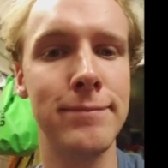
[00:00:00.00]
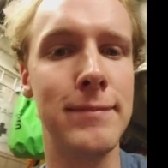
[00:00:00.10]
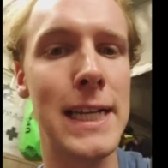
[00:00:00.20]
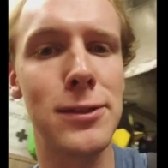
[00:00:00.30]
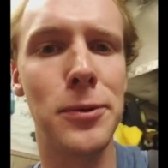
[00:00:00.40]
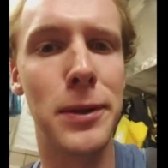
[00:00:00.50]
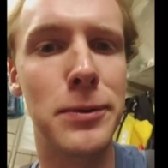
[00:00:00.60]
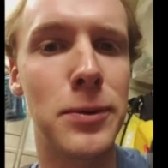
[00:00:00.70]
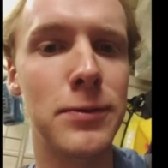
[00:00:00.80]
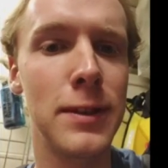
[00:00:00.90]
That's the only
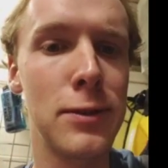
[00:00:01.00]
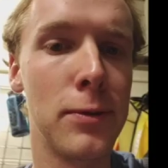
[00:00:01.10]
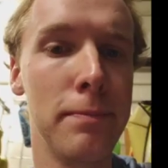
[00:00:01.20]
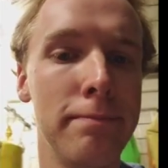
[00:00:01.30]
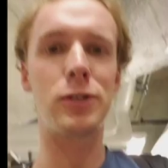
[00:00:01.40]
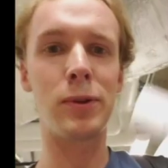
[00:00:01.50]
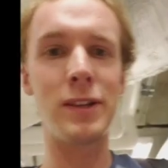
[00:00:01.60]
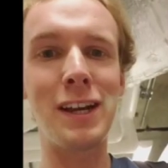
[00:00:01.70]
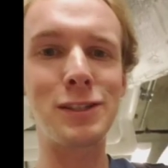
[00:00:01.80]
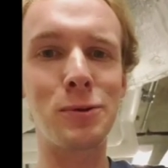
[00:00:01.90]
rule for this room. So the
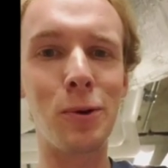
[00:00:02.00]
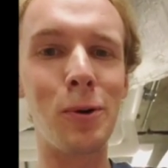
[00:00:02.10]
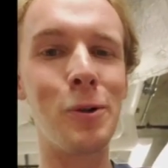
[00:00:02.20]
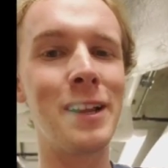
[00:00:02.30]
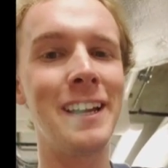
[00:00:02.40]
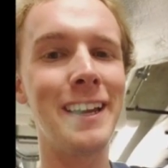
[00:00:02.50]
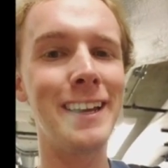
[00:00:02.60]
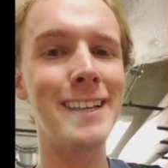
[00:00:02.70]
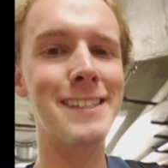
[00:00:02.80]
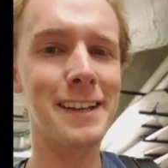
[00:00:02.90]
next rule
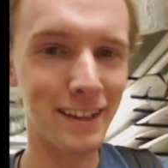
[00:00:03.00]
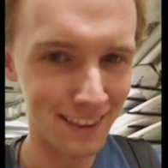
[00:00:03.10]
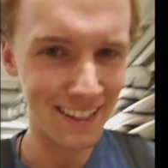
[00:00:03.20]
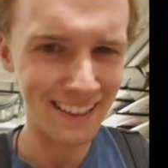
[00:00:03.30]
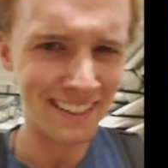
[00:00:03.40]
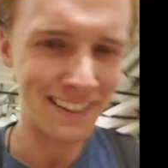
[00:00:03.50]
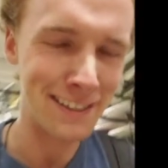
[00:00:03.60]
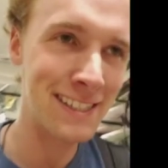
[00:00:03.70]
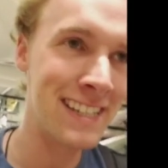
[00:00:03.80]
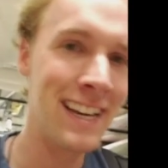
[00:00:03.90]
is
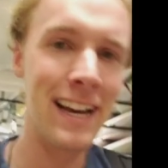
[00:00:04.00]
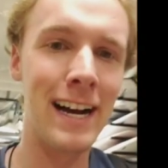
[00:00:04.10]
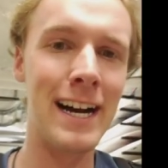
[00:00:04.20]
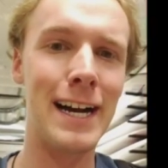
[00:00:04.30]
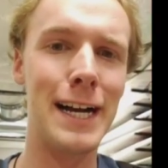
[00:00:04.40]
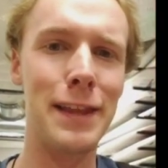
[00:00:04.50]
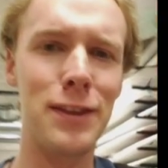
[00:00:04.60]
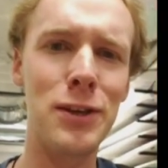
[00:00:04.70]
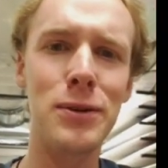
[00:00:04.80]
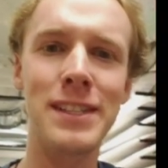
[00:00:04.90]
cleanliness.
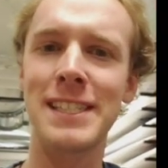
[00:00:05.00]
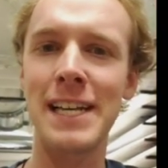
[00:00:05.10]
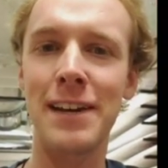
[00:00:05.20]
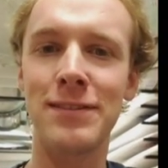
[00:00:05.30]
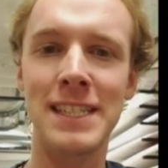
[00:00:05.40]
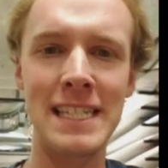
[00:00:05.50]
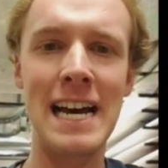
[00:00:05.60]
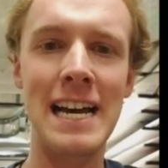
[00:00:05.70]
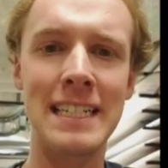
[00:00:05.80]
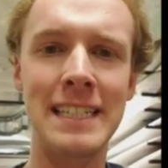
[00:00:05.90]
The union staff does
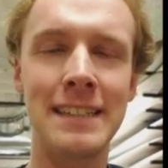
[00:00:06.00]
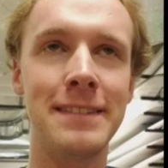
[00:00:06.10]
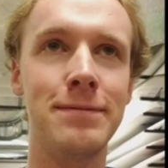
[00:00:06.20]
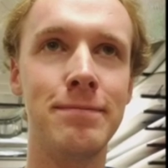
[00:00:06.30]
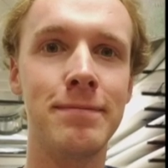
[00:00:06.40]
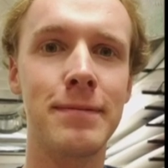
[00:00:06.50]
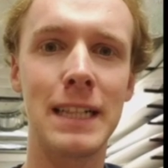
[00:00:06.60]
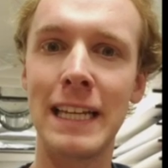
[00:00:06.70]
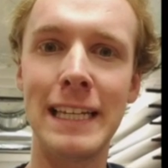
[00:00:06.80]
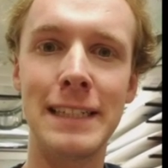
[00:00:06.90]
not
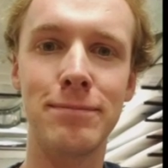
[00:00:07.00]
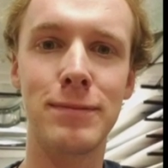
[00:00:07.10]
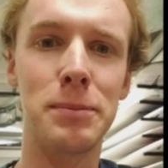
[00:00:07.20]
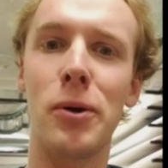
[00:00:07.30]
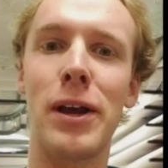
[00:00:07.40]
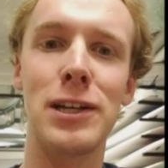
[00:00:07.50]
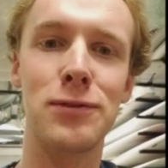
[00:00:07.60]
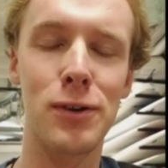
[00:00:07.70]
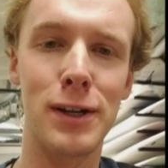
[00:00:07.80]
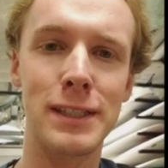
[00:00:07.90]
clean the boathouse
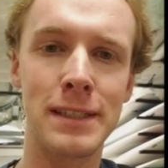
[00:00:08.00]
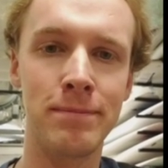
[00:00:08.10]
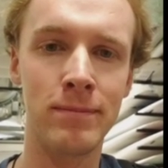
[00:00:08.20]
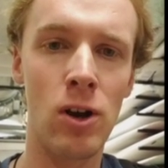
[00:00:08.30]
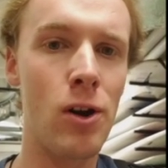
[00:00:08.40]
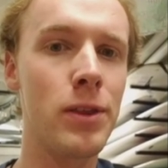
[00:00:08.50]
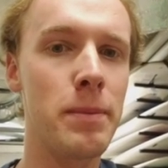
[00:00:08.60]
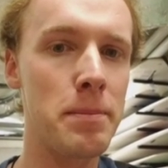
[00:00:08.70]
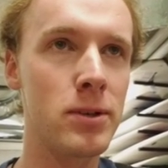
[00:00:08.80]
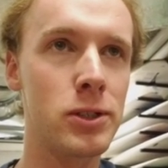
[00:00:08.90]
for us. All the
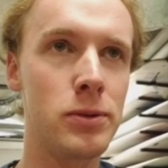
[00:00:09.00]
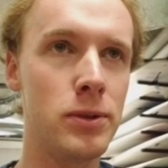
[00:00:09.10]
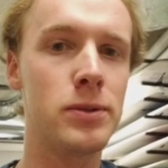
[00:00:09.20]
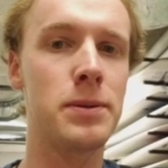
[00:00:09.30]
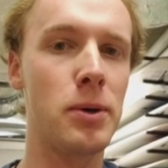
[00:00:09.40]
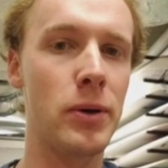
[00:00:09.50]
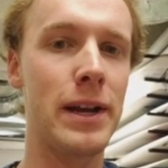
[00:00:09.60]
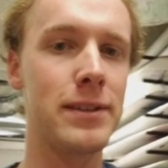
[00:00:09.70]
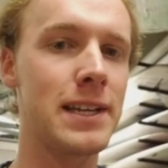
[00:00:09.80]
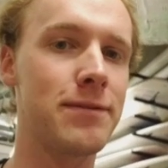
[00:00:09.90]
members who use the
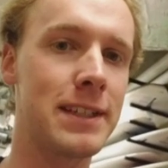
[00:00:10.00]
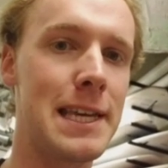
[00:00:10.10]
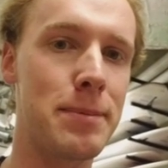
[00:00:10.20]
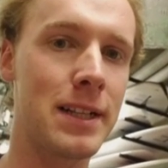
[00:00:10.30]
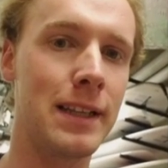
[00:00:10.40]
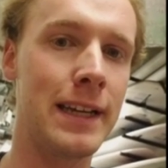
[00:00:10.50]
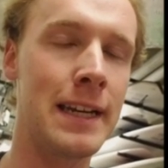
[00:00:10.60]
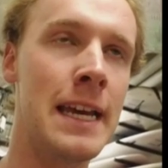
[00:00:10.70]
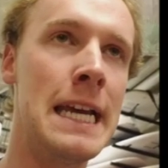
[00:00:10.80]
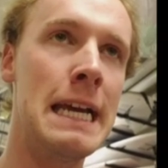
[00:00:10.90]
boathouse have to keep it clean.
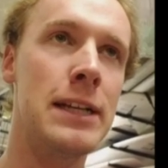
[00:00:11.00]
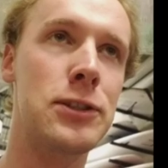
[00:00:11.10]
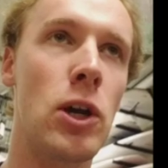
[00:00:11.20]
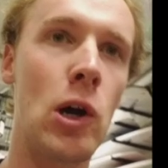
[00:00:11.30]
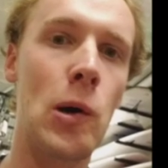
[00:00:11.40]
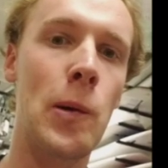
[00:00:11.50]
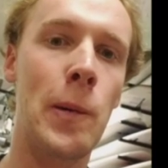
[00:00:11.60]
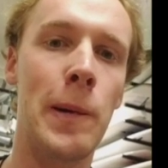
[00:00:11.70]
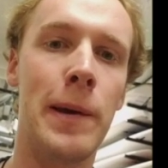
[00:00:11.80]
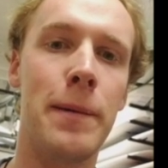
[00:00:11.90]
So
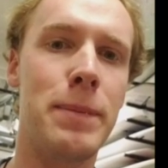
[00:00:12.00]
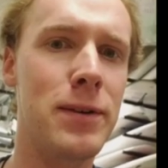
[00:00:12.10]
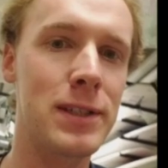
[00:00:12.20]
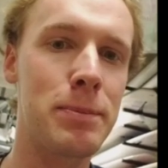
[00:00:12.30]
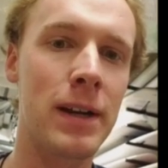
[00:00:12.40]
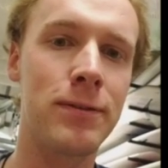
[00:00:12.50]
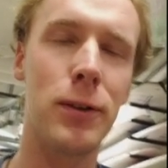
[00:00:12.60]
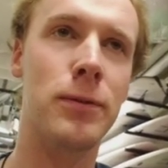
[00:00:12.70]
be respectful.